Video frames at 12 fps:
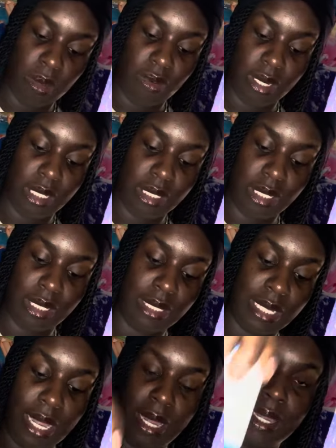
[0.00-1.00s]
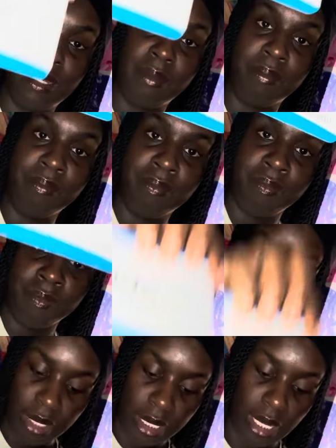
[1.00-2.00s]
be running to the side.
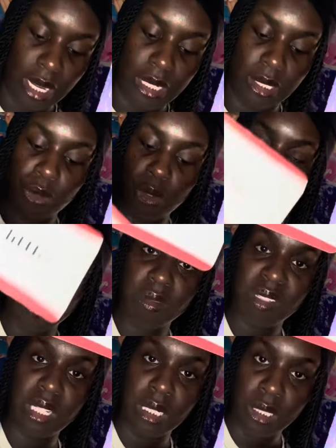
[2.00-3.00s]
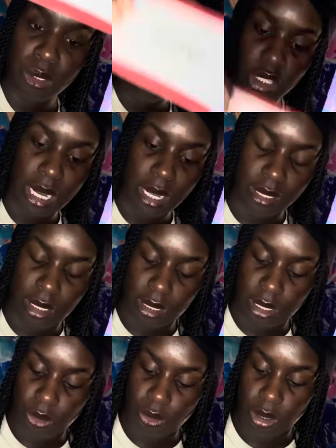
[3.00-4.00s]
Yeah, a little person, a little child that they
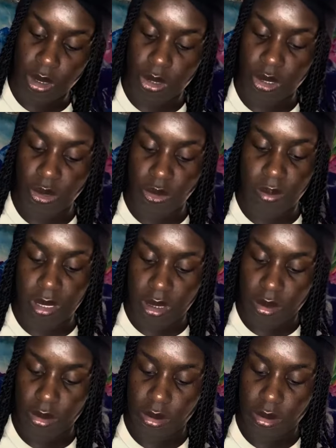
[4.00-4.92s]
doing this to, bro.